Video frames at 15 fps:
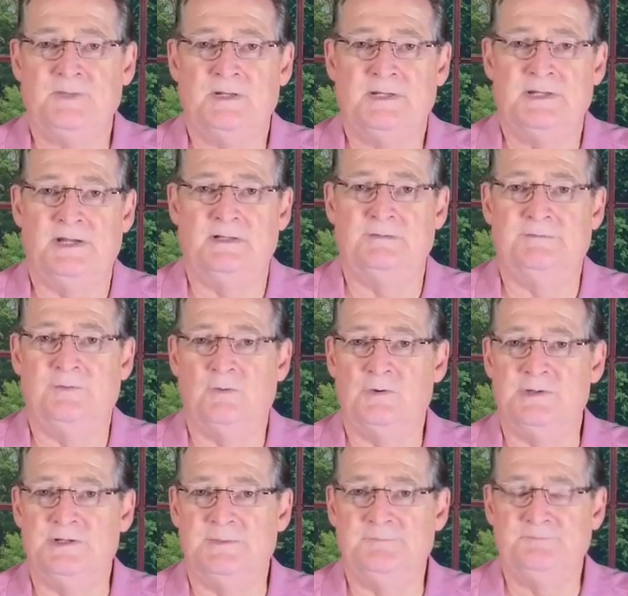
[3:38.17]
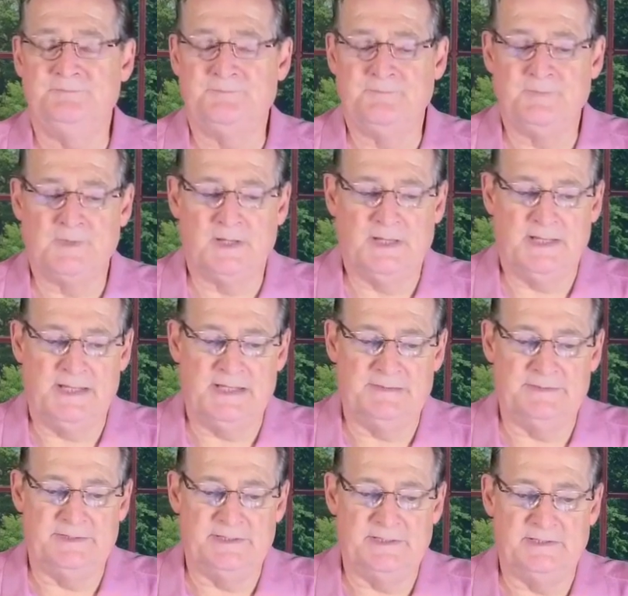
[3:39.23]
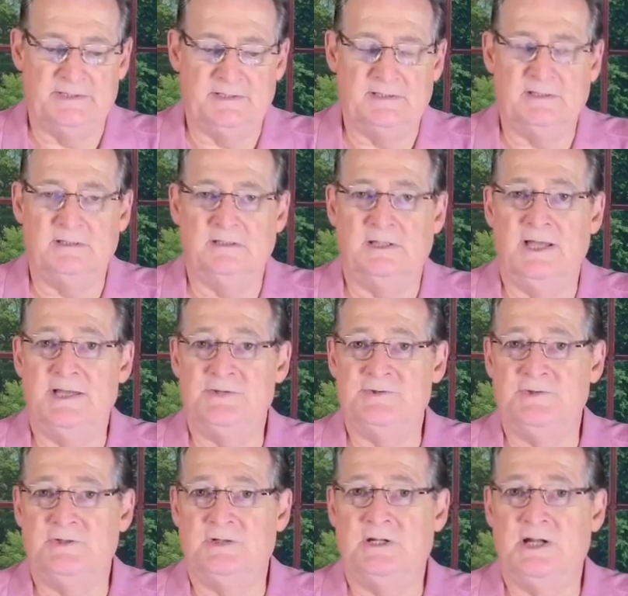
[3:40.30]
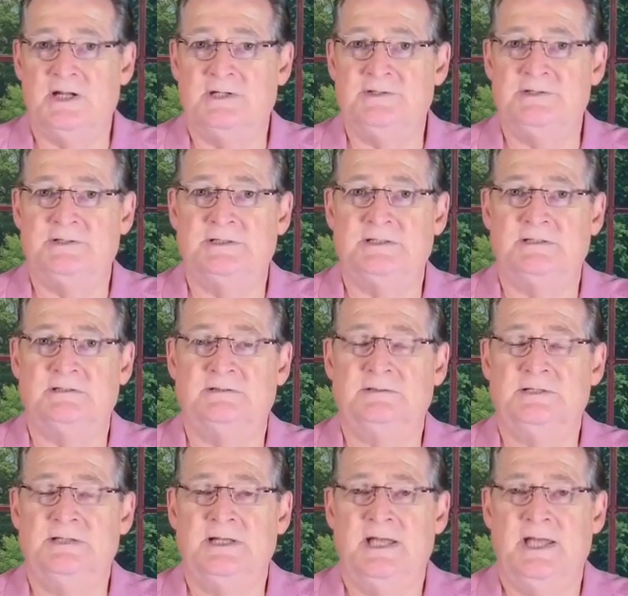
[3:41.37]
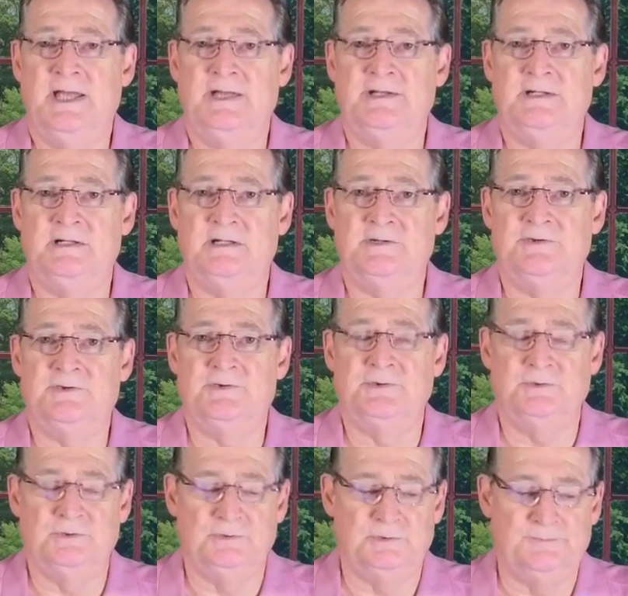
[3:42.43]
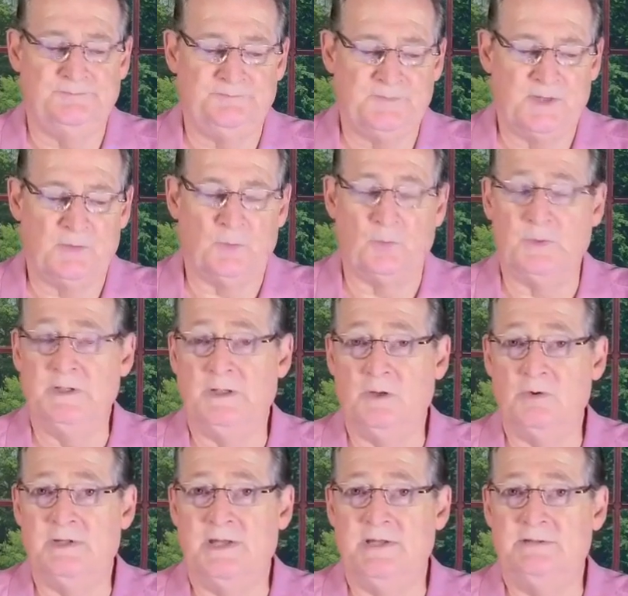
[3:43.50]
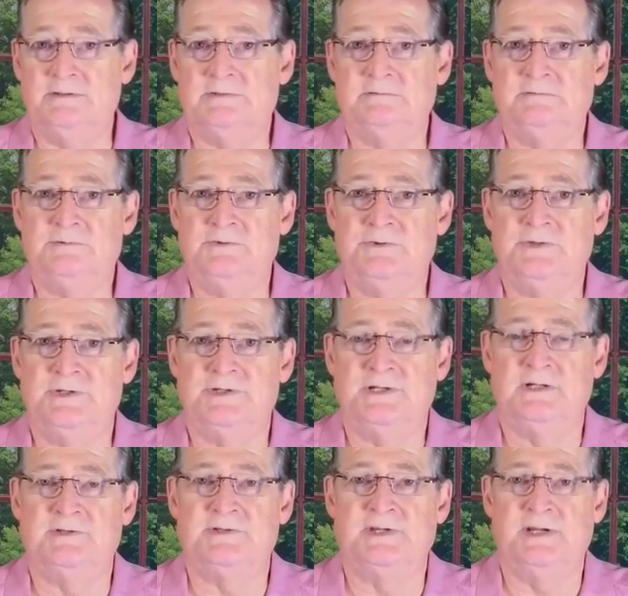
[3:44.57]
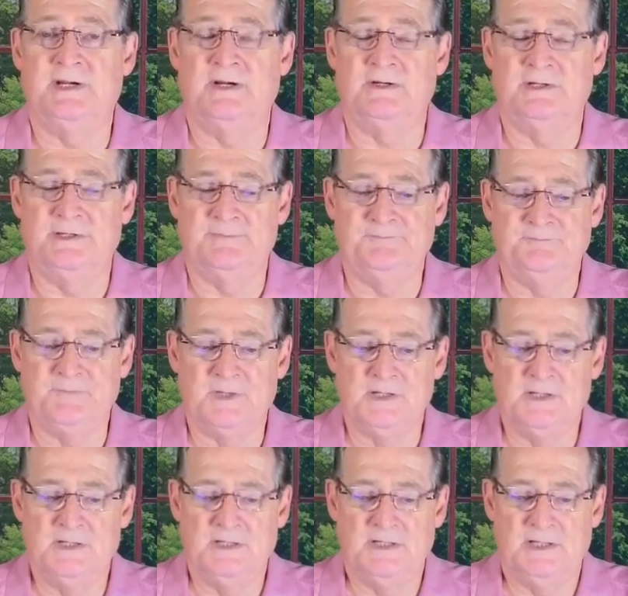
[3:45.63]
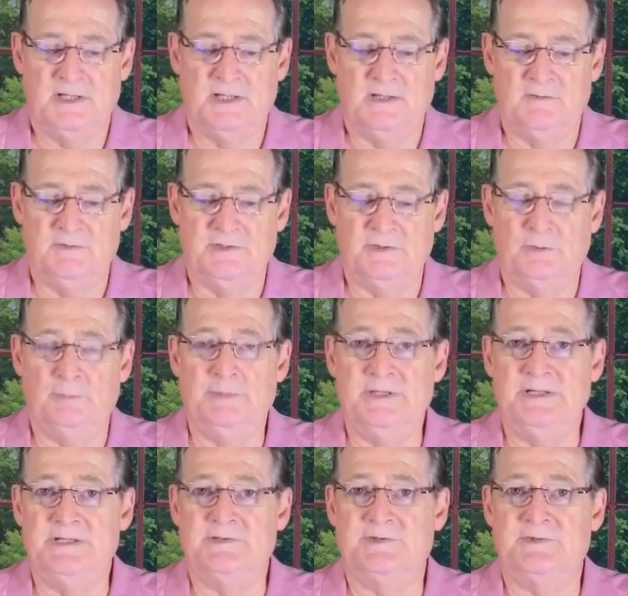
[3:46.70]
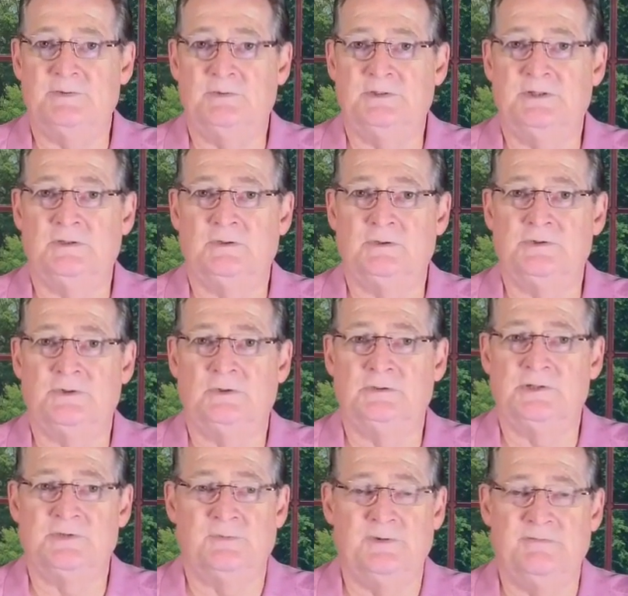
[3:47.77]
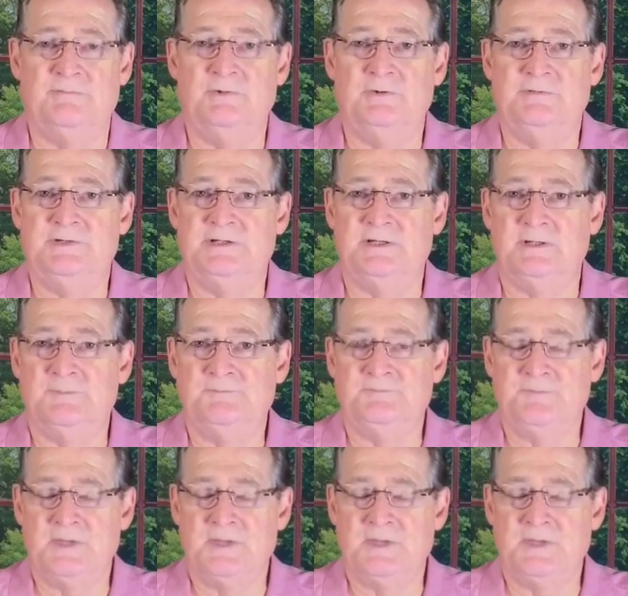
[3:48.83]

California. And then last year, God uh, had us to relocate to the Tulsa area. And in obedience to what the Lord told us, we've moved here